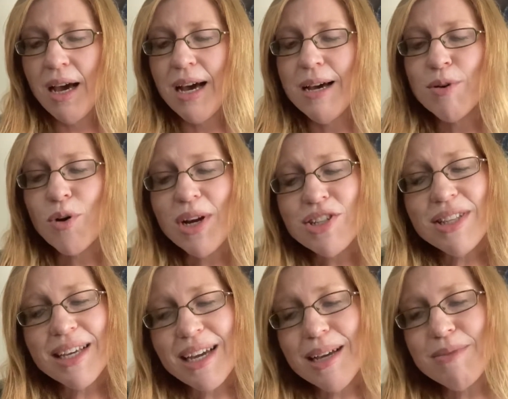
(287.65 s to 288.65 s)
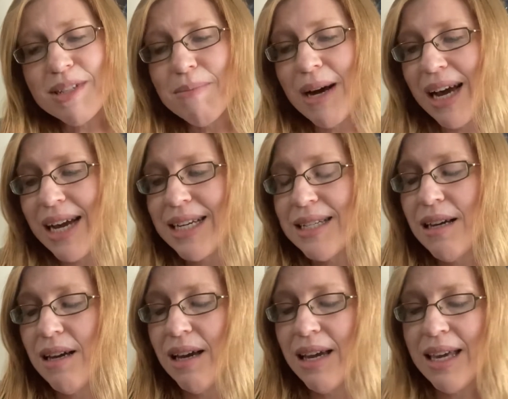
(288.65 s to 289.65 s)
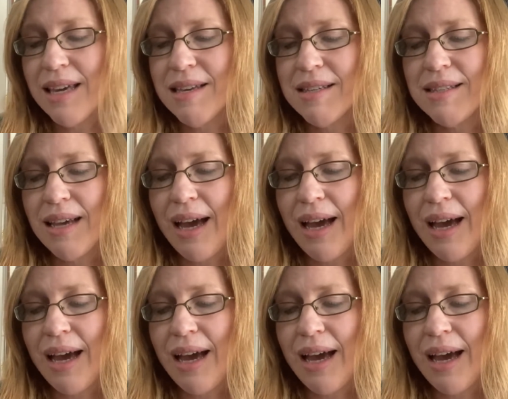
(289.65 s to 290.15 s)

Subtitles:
A question that comes to mind is,